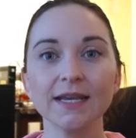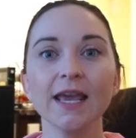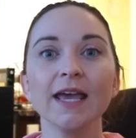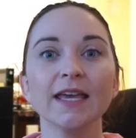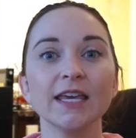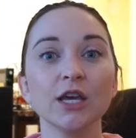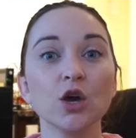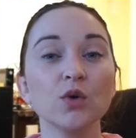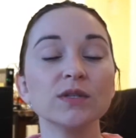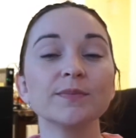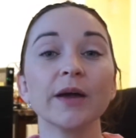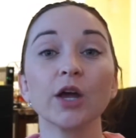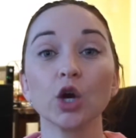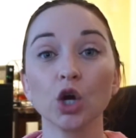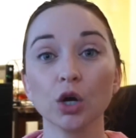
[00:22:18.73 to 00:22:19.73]
He goes
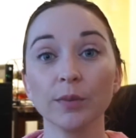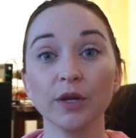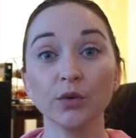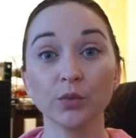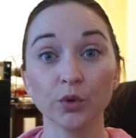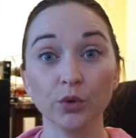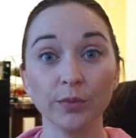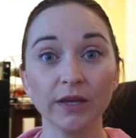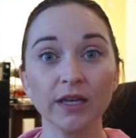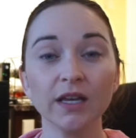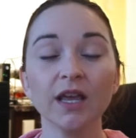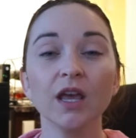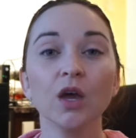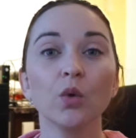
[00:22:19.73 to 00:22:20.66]
by Urban Ruben,